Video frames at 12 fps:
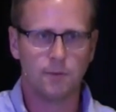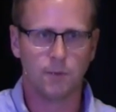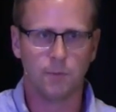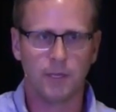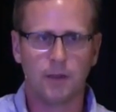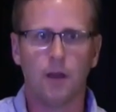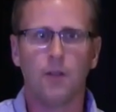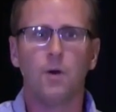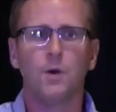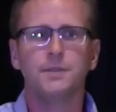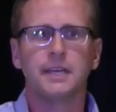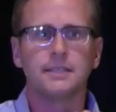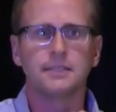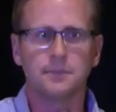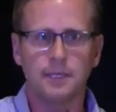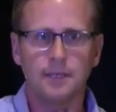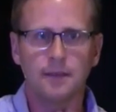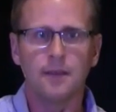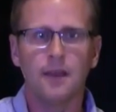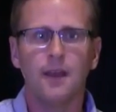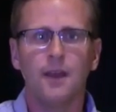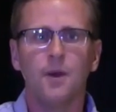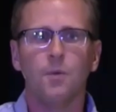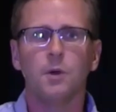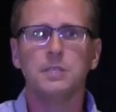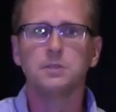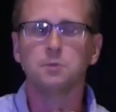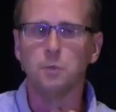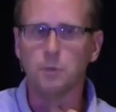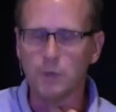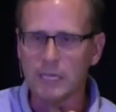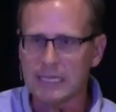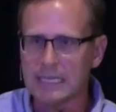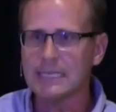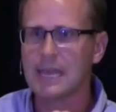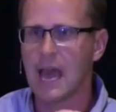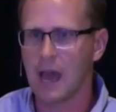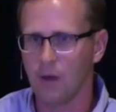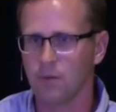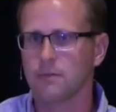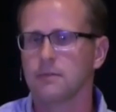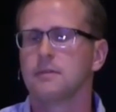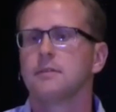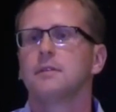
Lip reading: we call the Old Testament, was written down